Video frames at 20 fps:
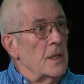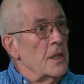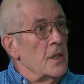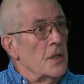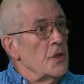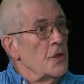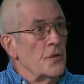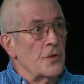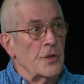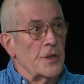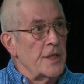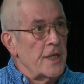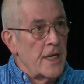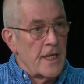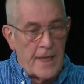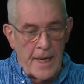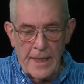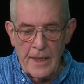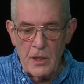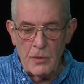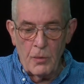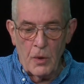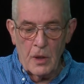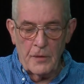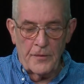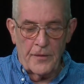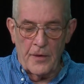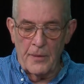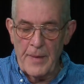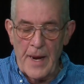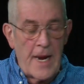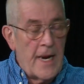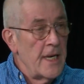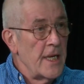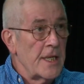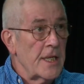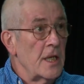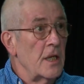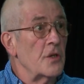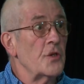You could take anyone from any
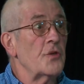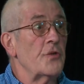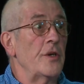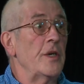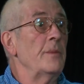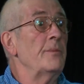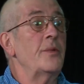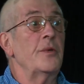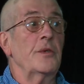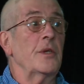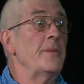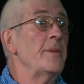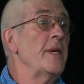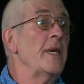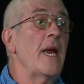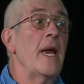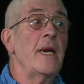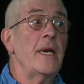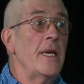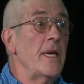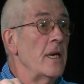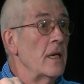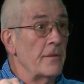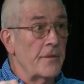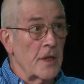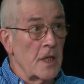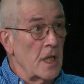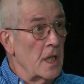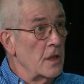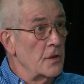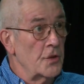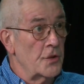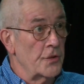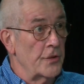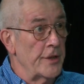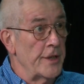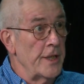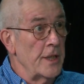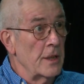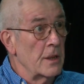country and put them in any other
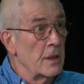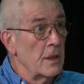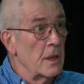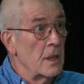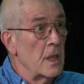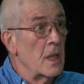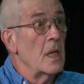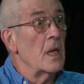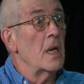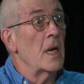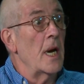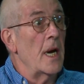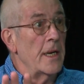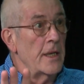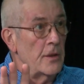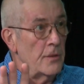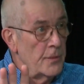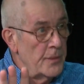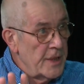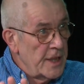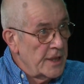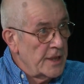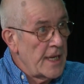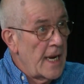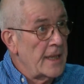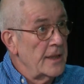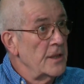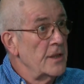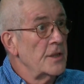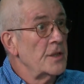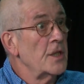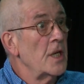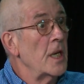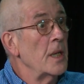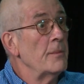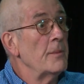country and it would be exactly the same.